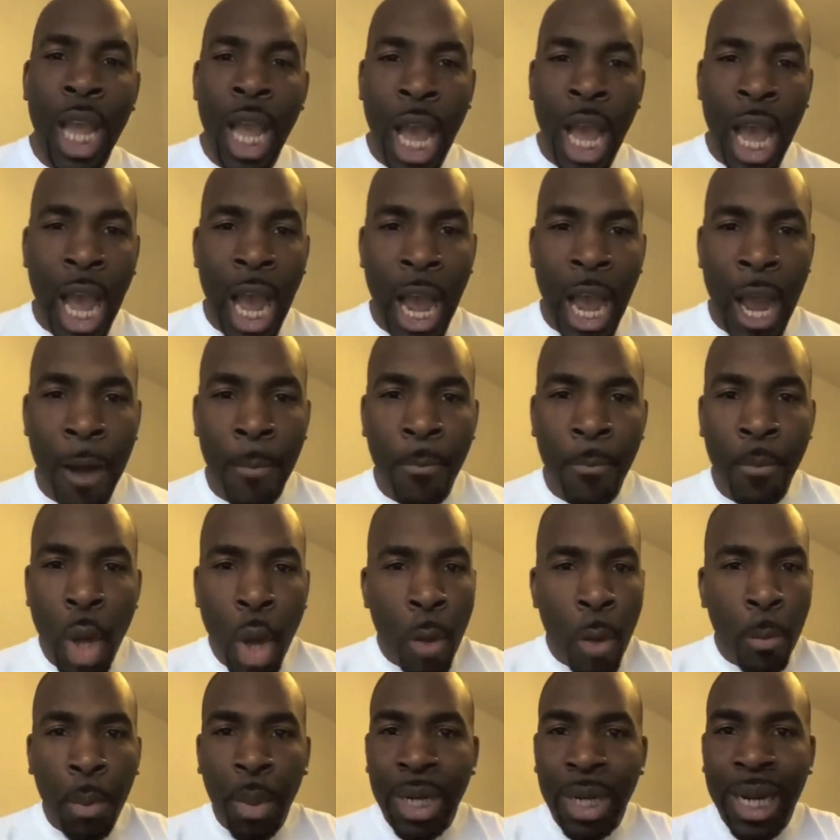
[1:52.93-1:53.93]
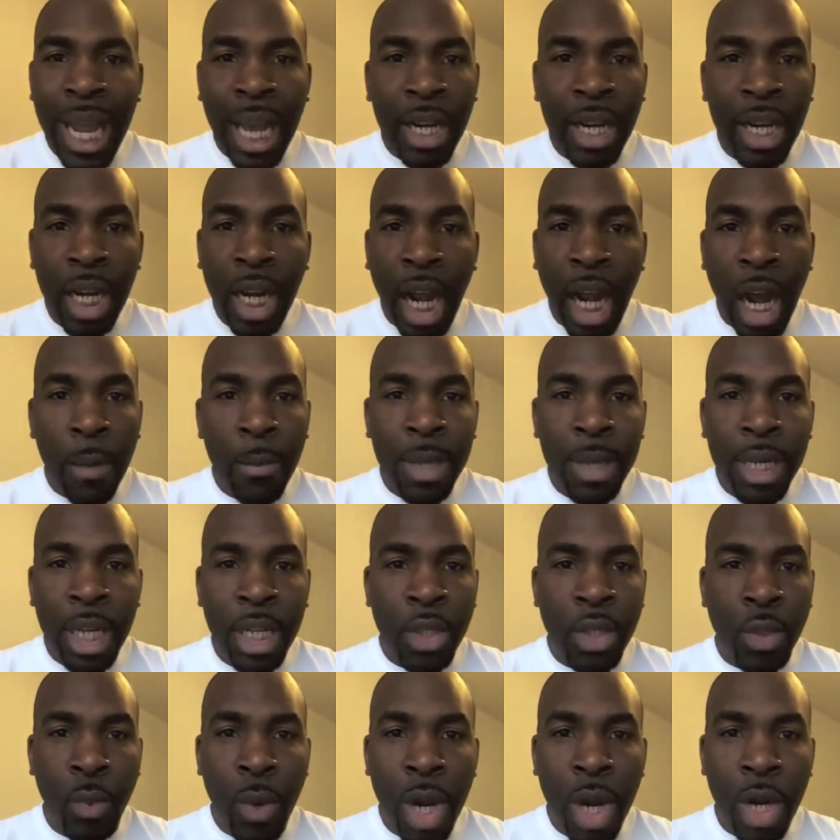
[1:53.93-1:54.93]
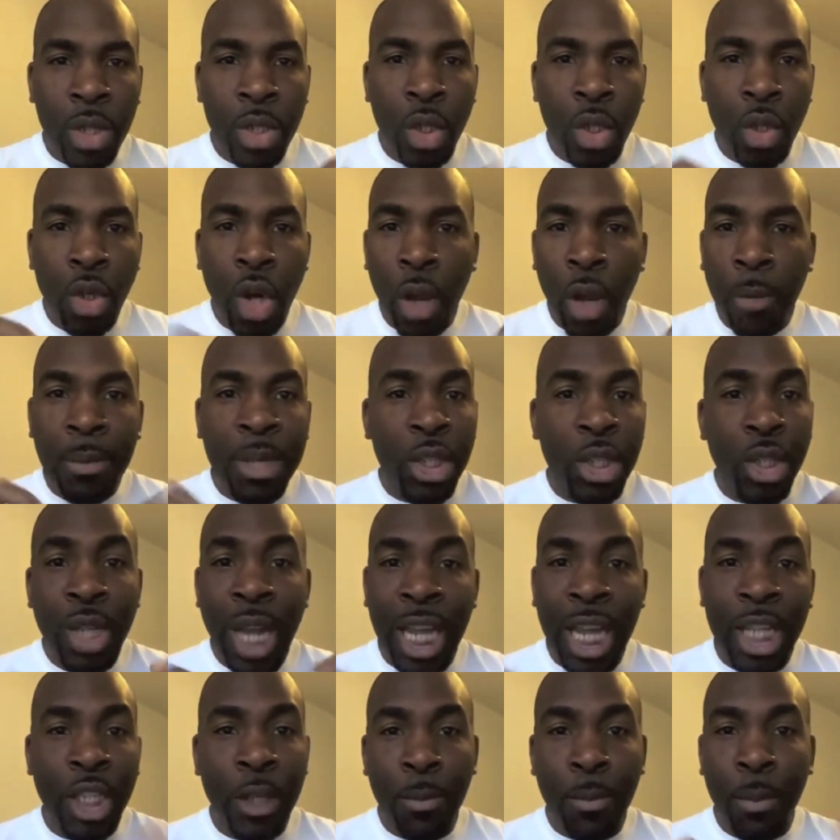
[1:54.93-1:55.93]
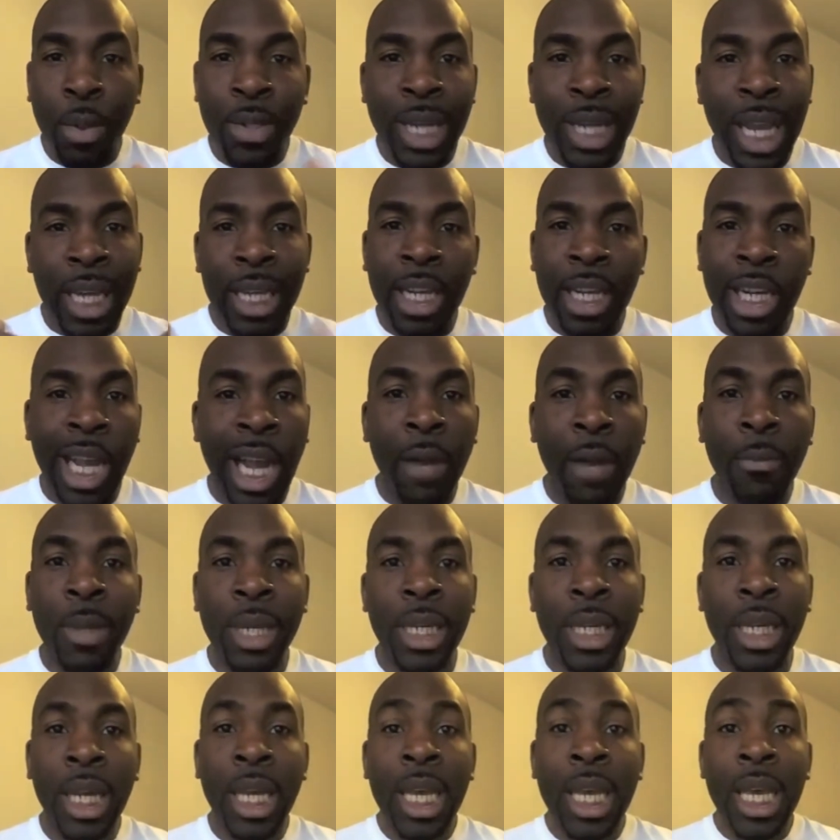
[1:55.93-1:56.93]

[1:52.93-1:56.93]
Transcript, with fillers: Um, put down a comment as well. Do not be shy to put down a comment.